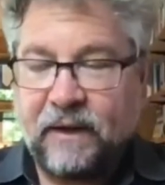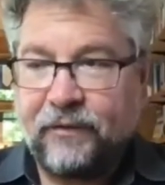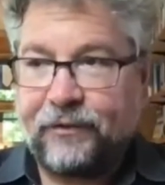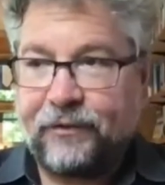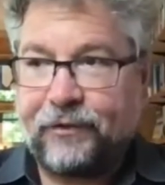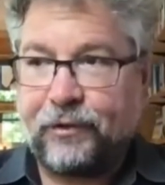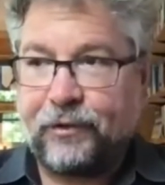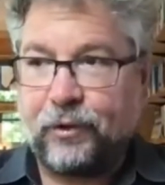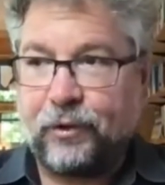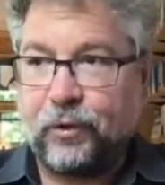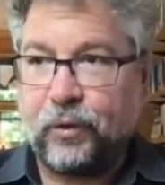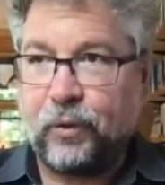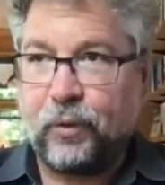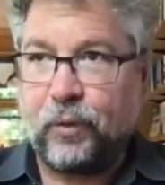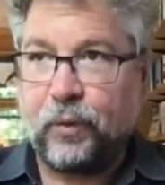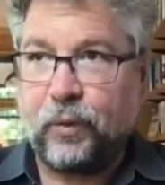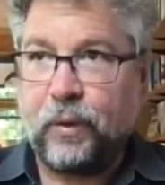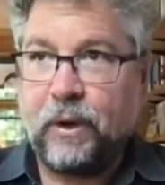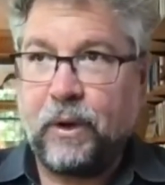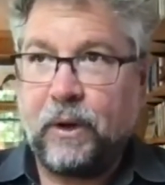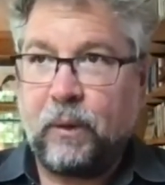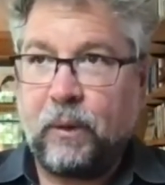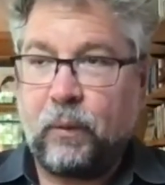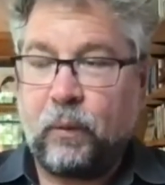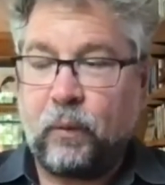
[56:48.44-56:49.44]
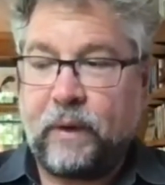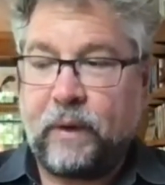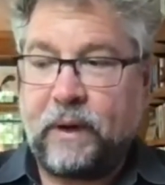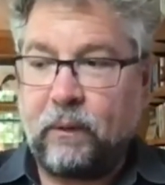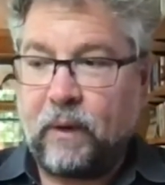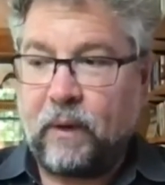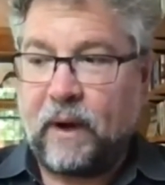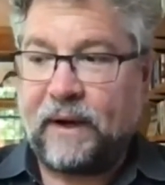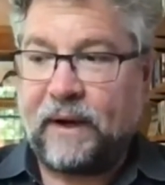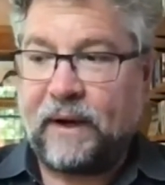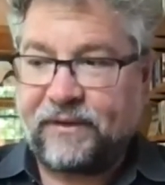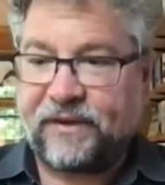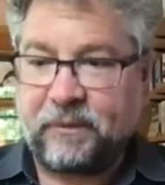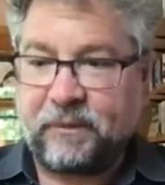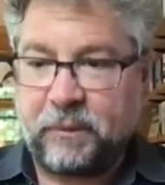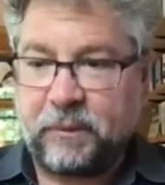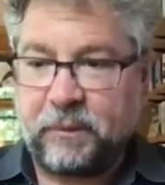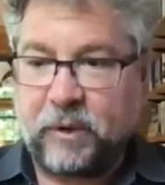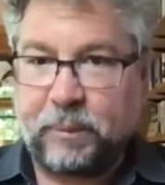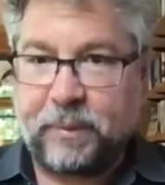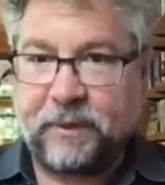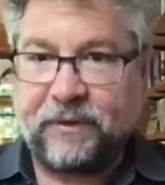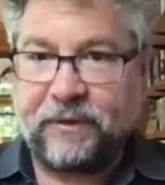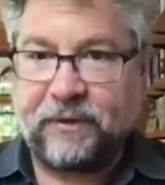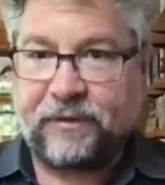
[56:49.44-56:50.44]
to rewrite some
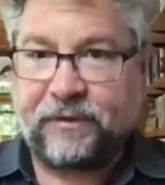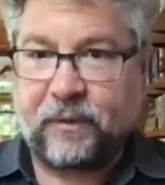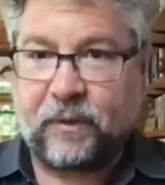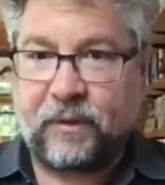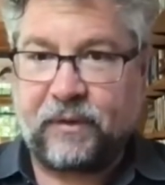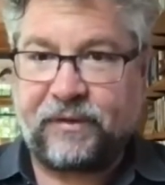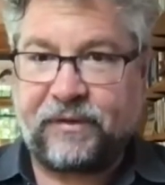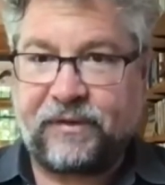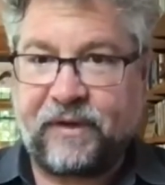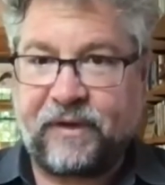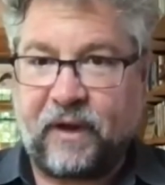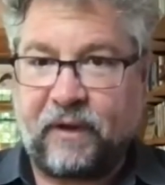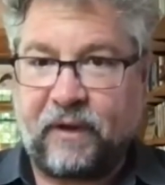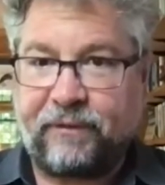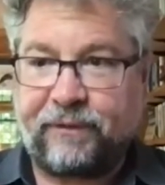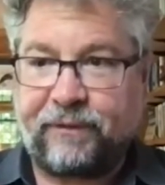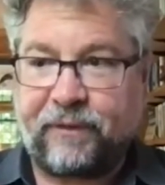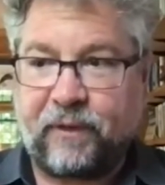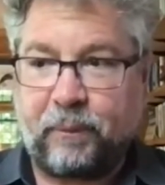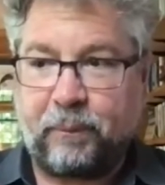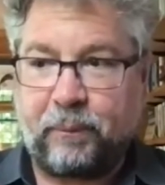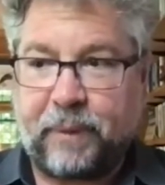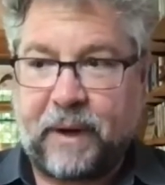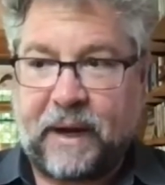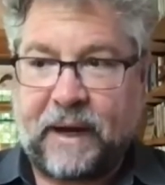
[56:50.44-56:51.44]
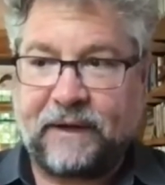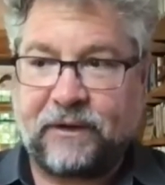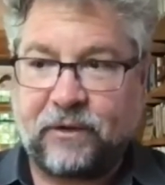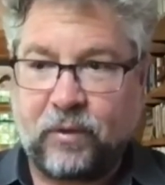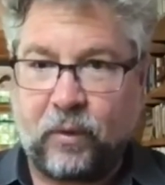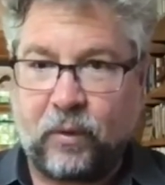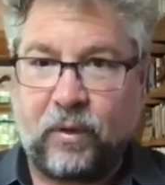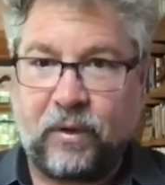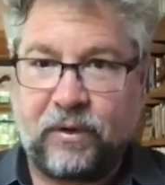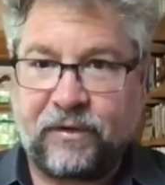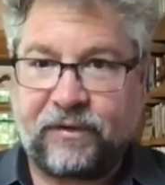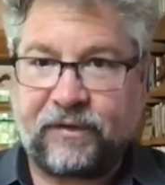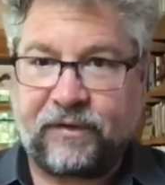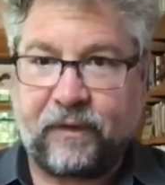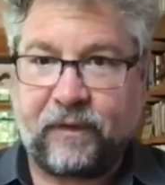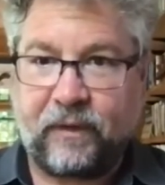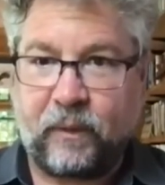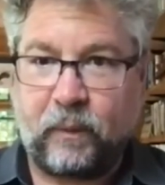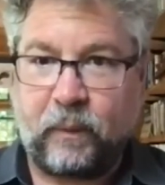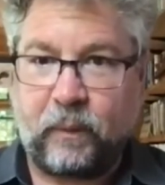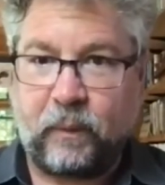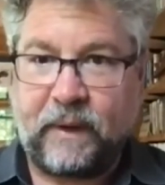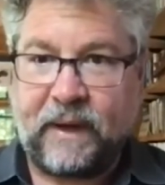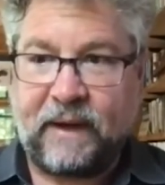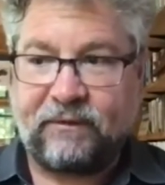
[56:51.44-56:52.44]
open source stuff from PyTorch so that
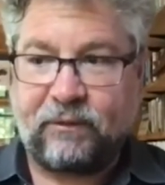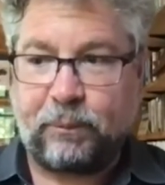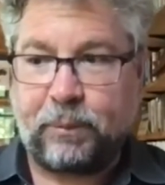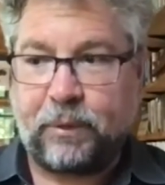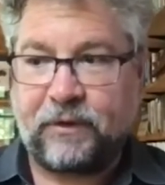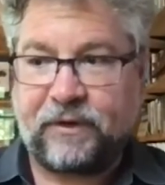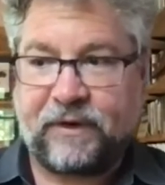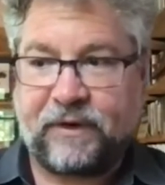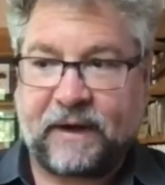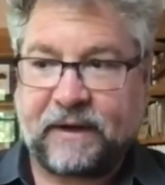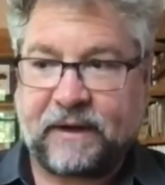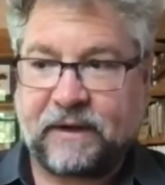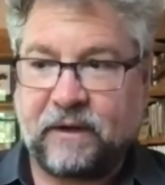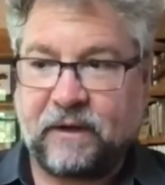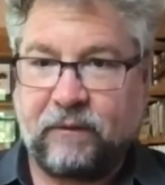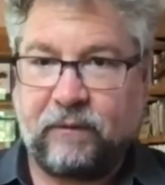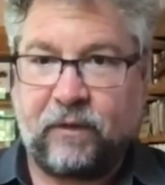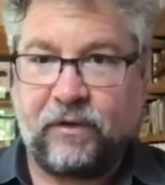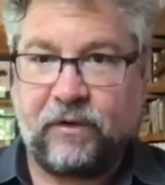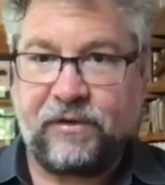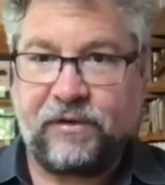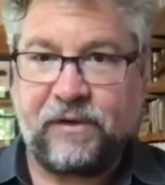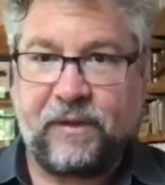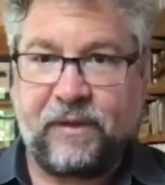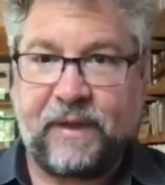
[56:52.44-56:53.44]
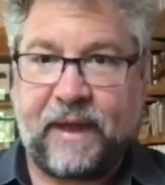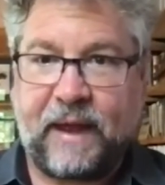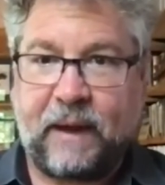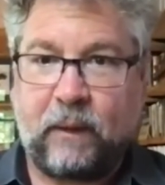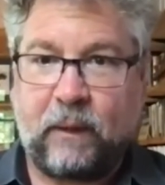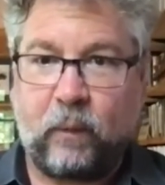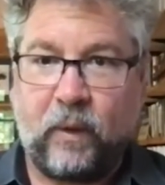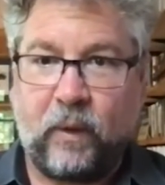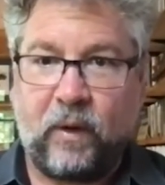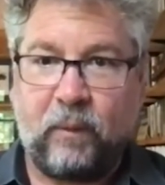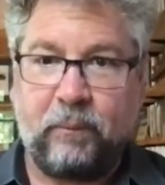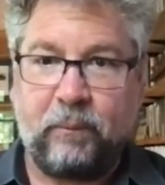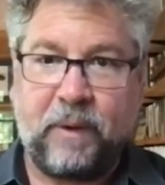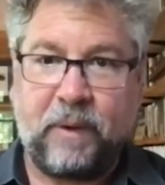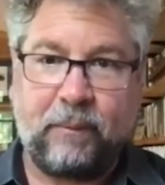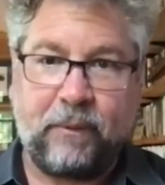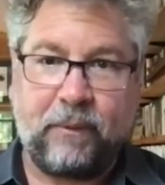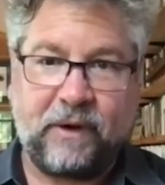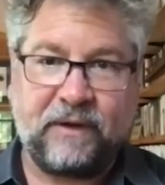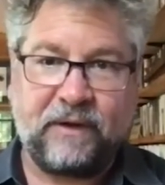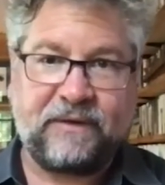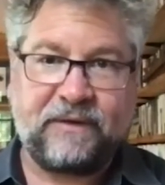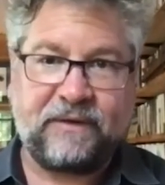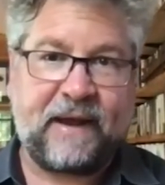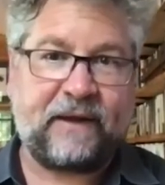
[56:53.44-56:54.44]
we have a protected version of that where
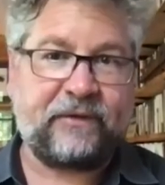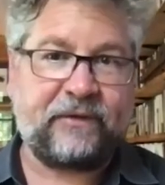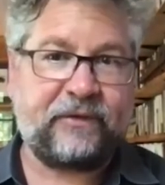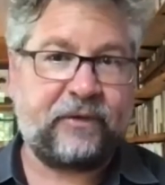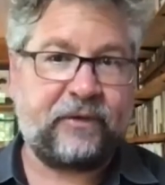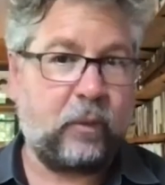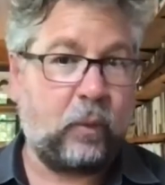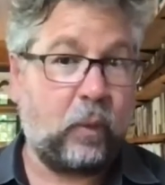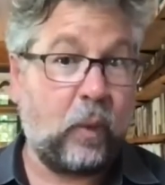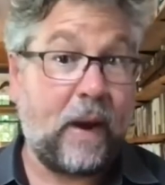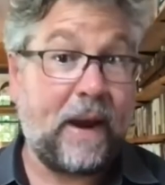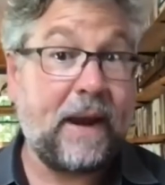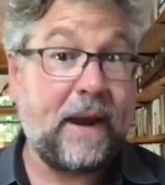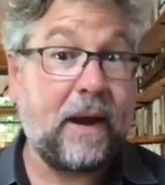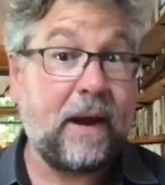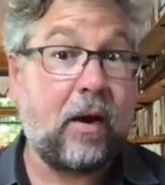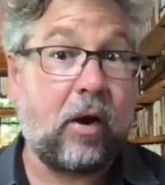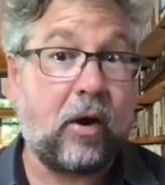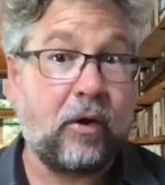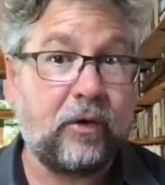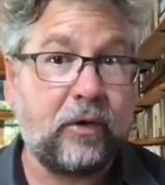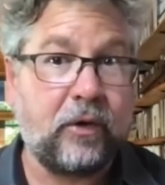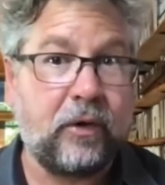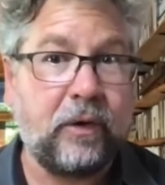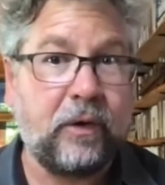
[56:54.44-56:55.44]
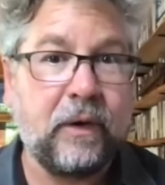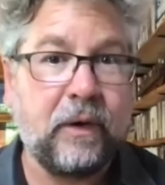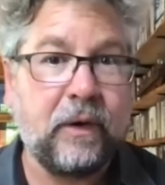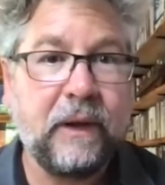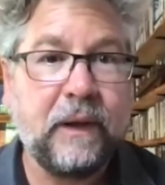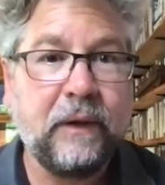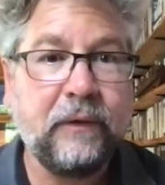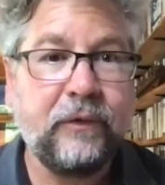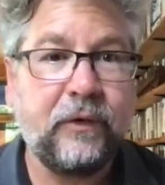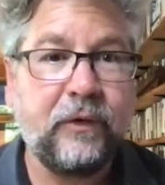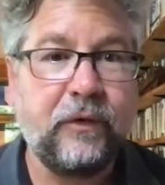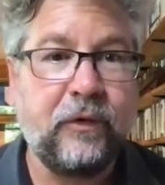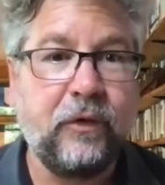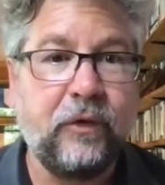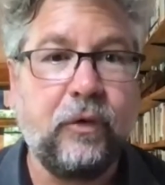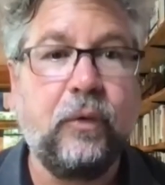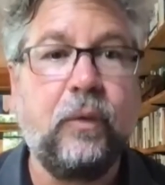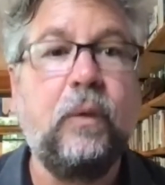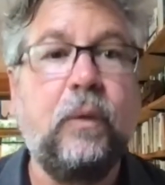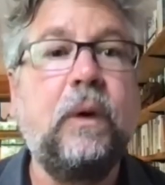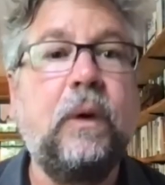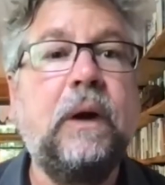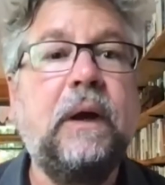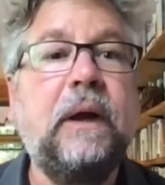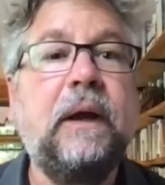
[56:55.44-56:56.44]
memory attacks are way harder to do.
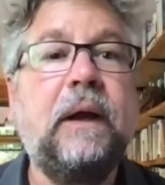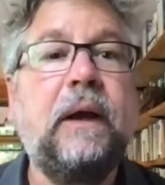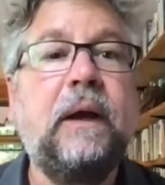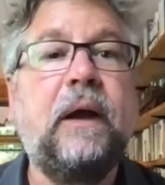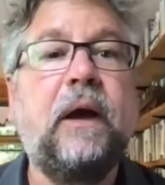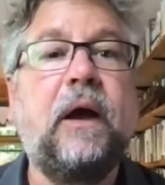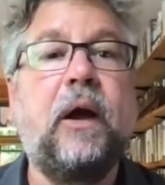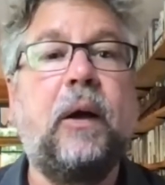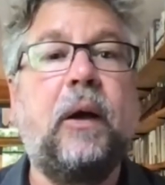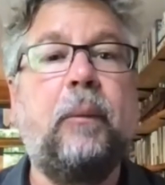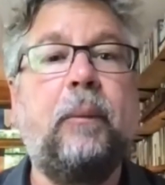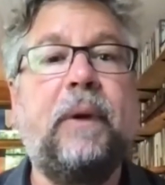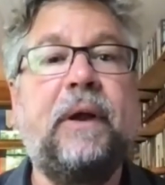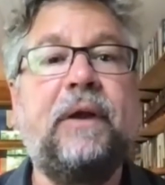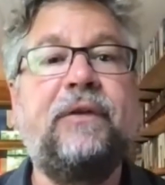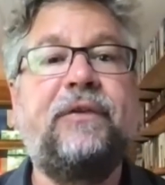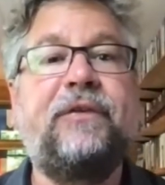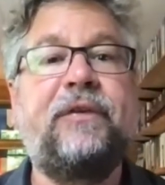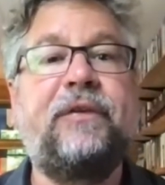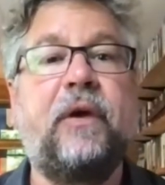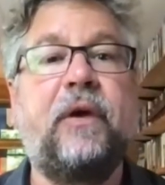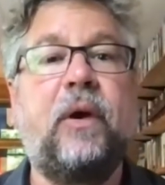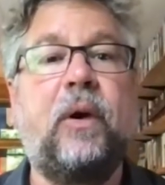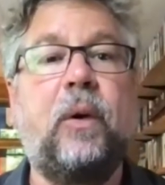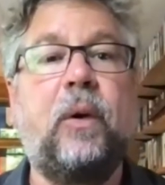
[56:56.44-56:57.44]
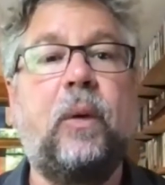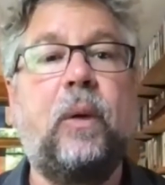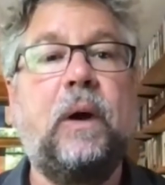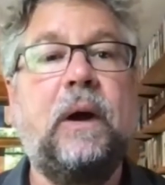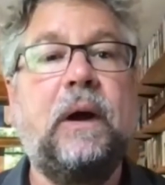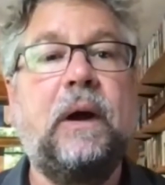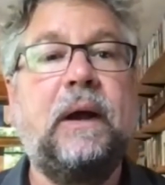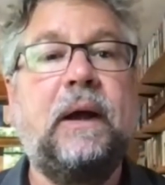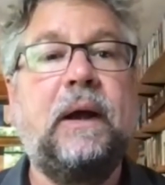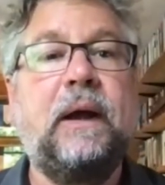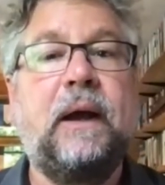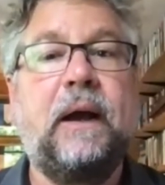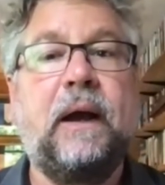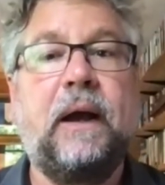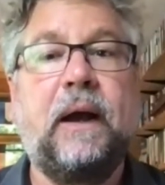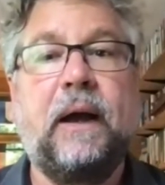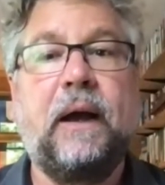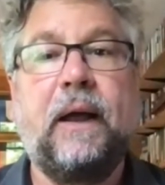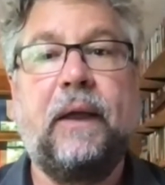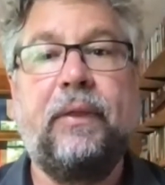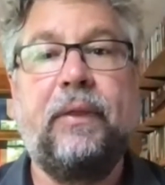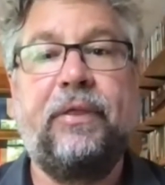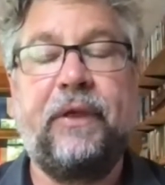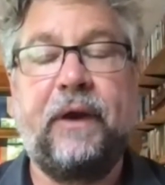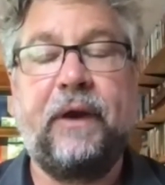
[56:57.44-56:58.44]
Um, and so
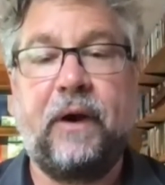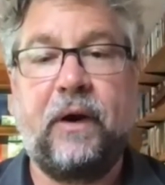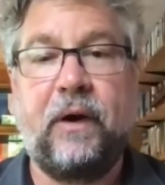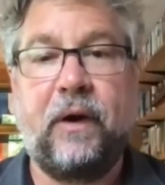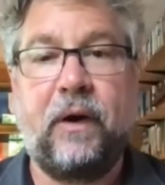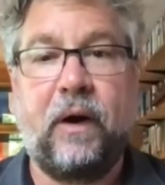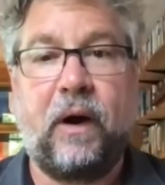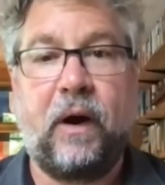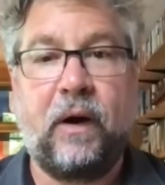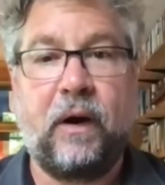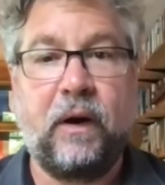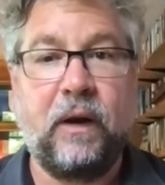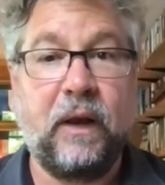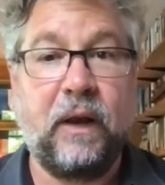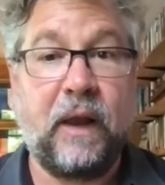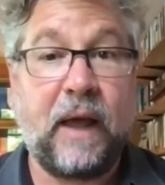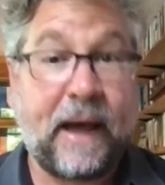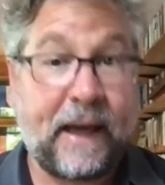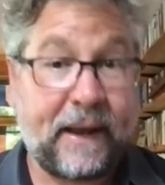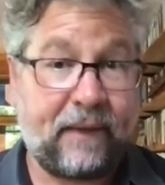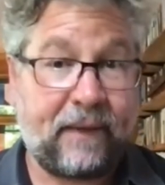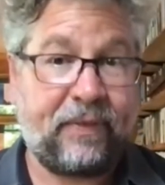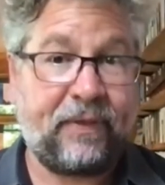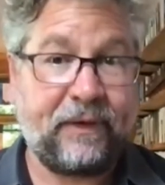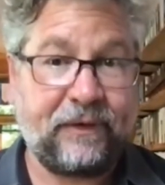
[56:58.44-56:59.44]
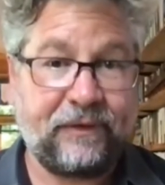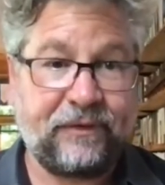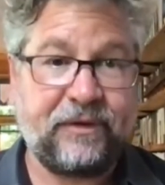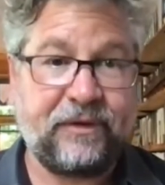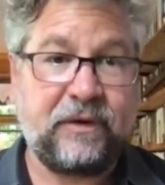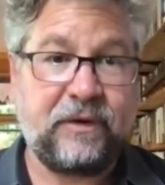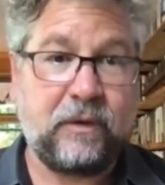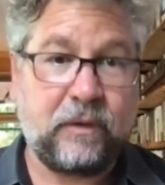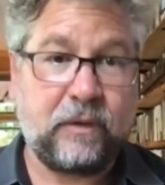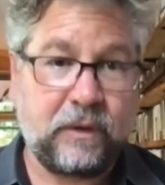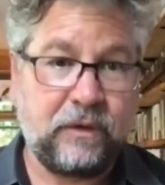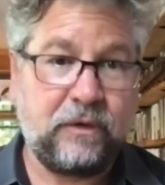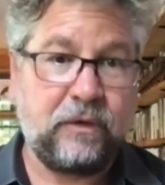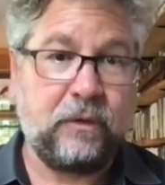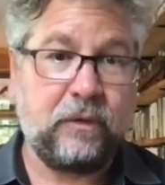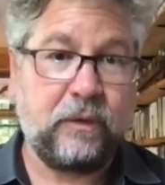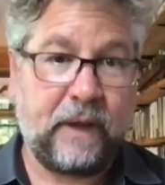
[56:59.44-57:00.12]
uh, there are a lot of things that you can do